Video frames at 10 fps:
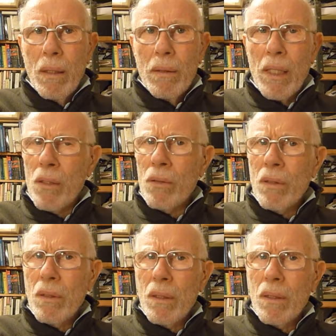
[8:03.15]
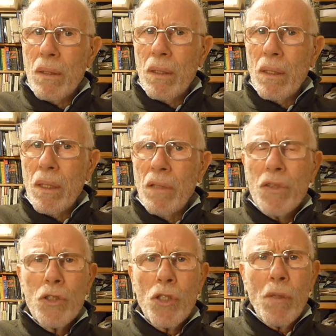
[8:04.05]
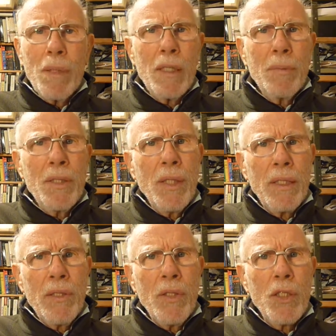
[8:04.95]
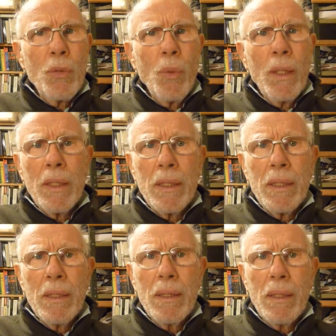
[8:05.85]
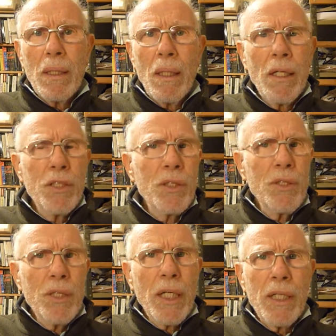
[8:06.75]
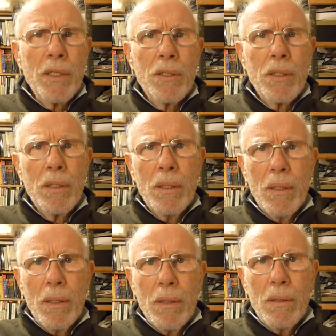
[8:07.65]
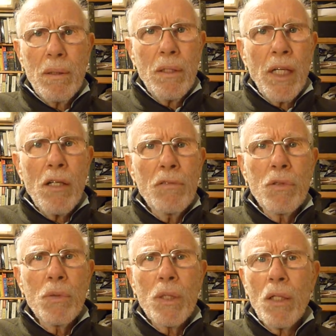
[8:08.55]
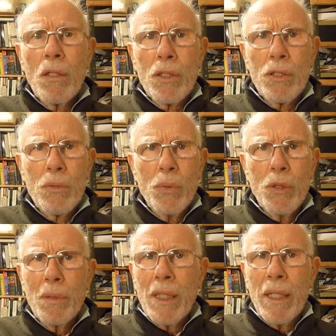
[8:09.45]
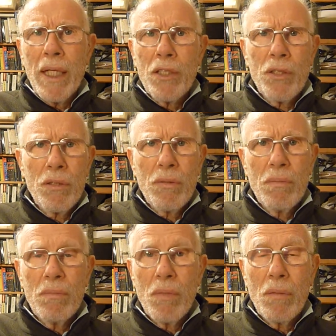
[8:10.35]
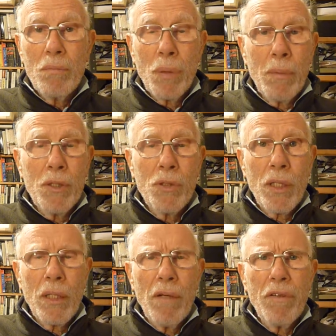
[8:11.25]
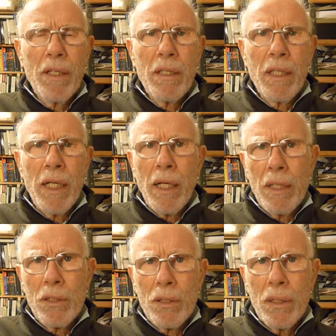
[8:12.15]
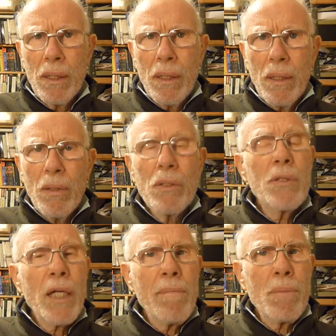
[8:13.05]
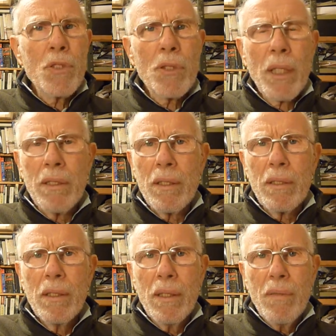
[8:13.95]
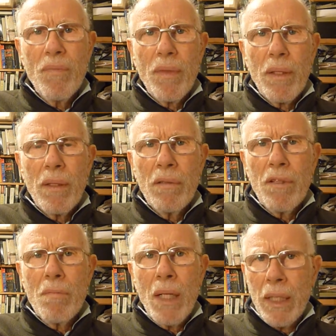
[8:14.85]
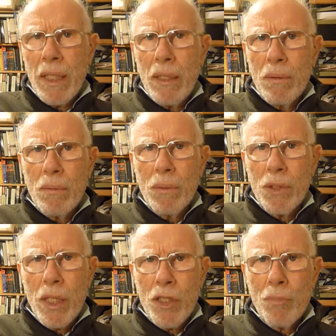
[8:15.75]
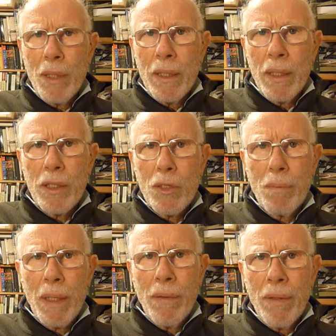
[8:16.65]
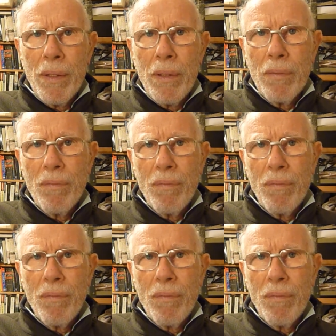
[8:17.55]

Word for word: Now, if the job had been done in this way, I suggest that the overall cost would have been less, probably significantly less, than 10% of the money which has been expended.